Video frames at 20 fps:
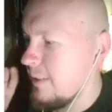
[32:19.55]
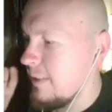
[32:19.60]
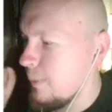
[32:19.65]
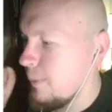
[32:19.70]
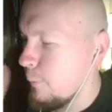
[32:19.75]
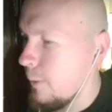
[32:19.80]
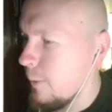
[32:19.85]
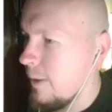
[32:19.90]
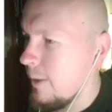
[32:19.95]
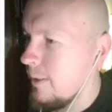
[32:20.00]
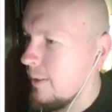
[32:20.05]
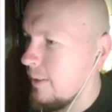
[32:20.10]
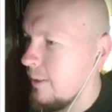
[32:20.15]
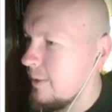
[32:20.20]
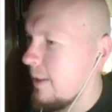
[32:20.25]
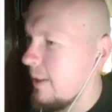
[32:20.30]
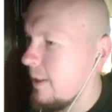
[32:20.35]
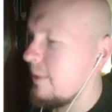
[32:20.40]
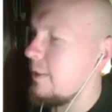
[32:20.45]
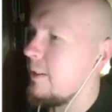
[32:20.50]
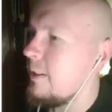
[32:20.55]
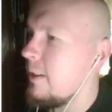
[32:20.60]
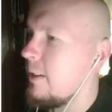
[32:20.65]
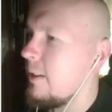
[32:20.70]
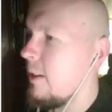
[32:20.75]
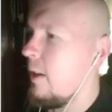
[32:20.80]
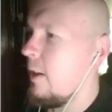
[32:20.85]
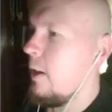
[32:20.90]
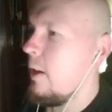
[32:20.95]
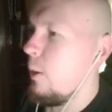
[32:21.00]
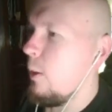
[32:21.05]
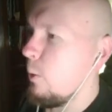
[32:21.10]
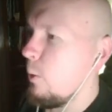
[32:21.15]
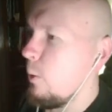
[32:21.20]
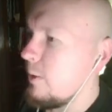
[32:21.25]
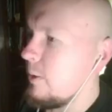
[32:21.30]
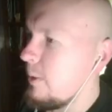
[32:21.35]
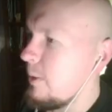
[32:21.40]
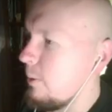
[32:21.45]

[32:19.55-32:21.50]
exactly what tone it is.